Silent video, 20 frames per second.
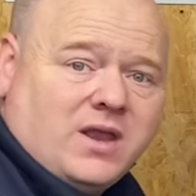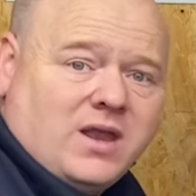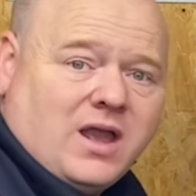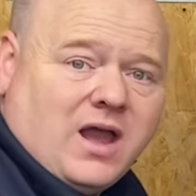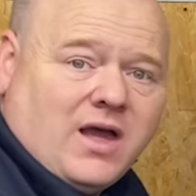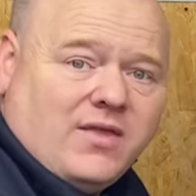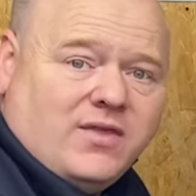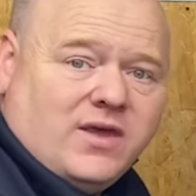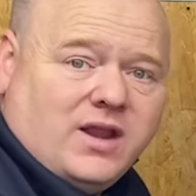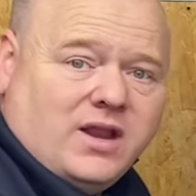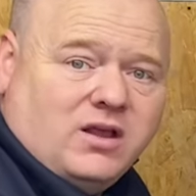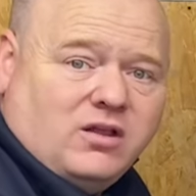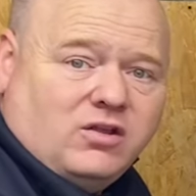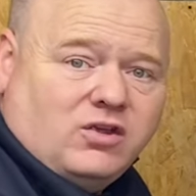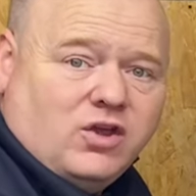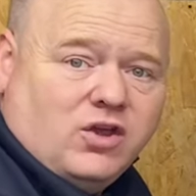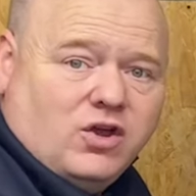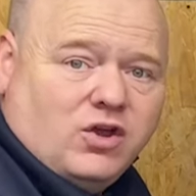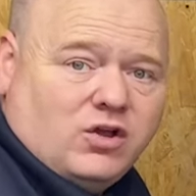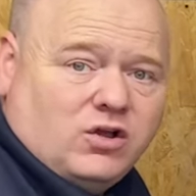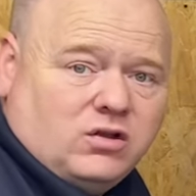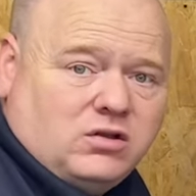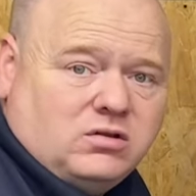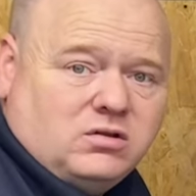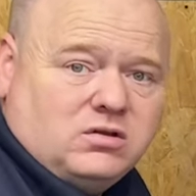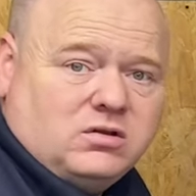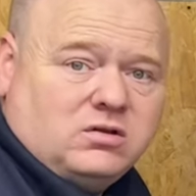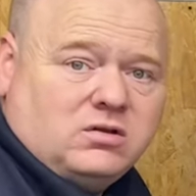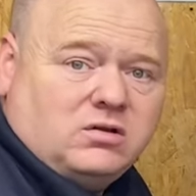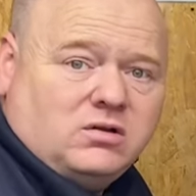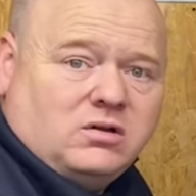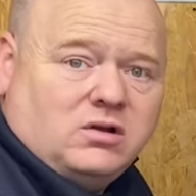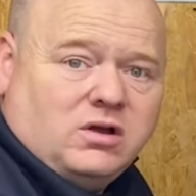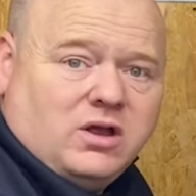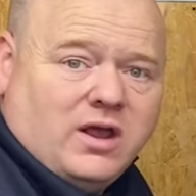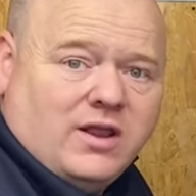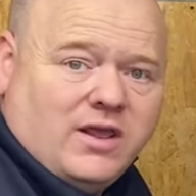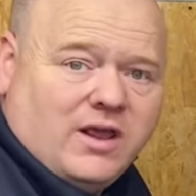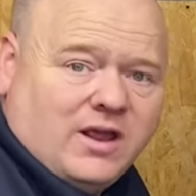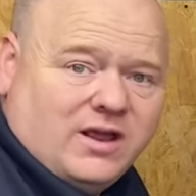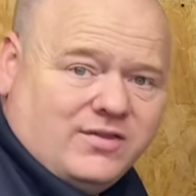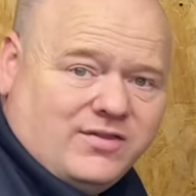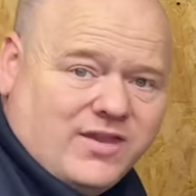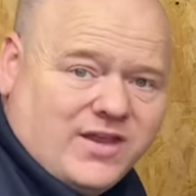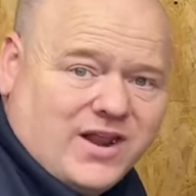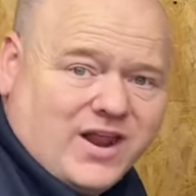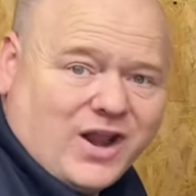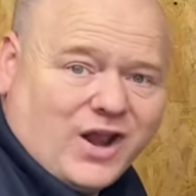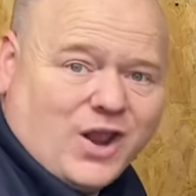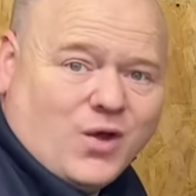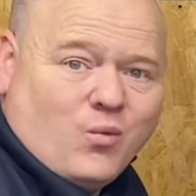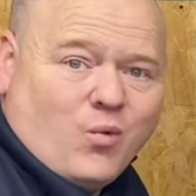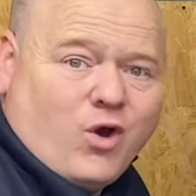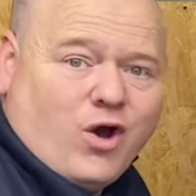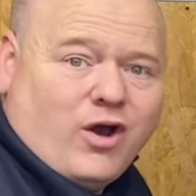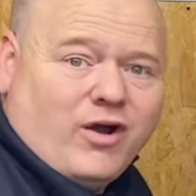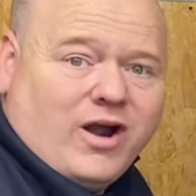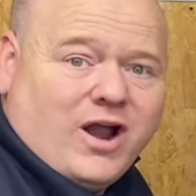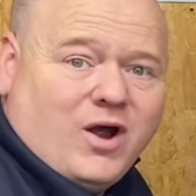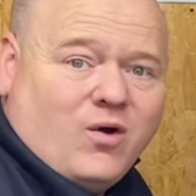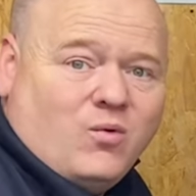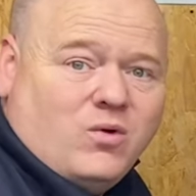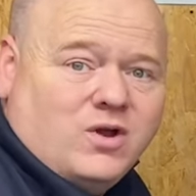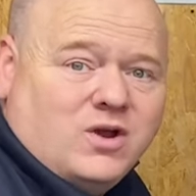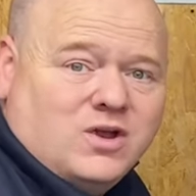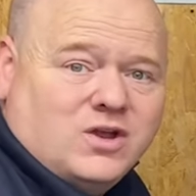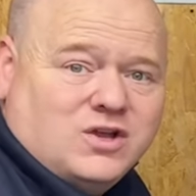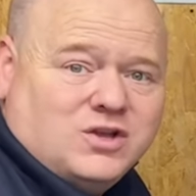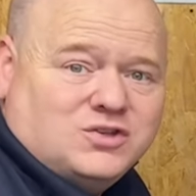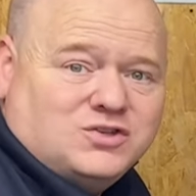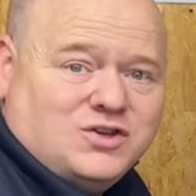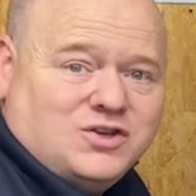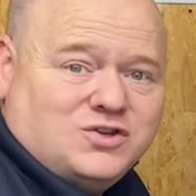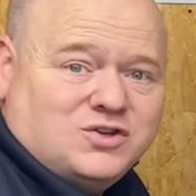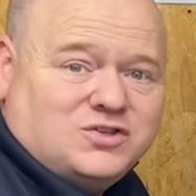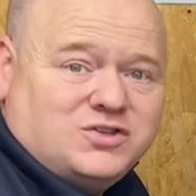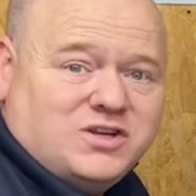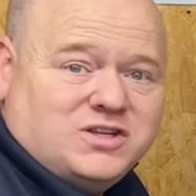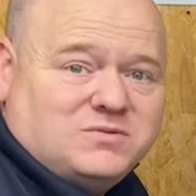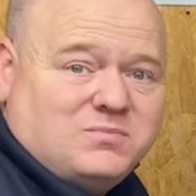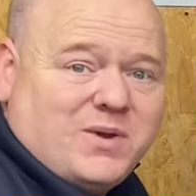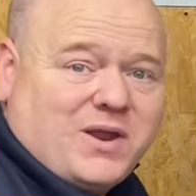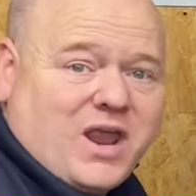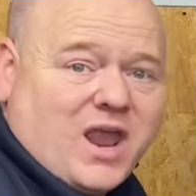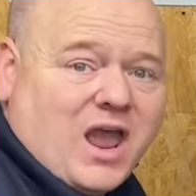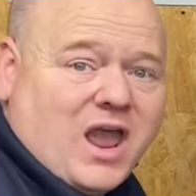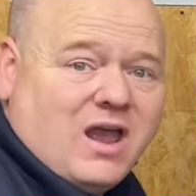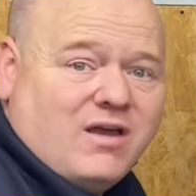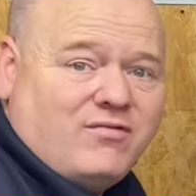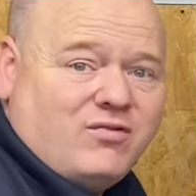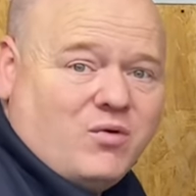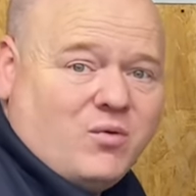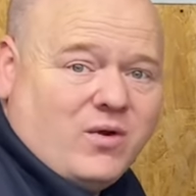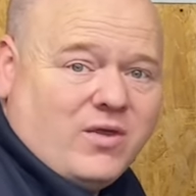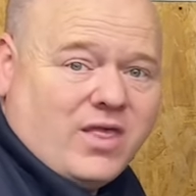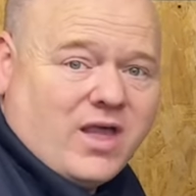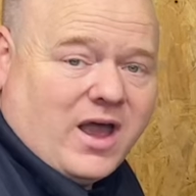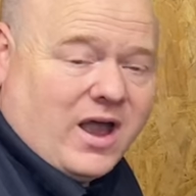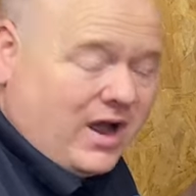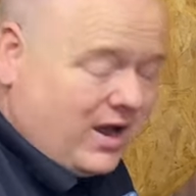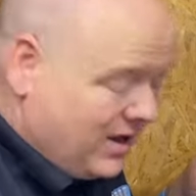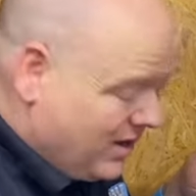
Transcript: and then it'll gurgle and then it'll let water out. So you just need to be careful with that.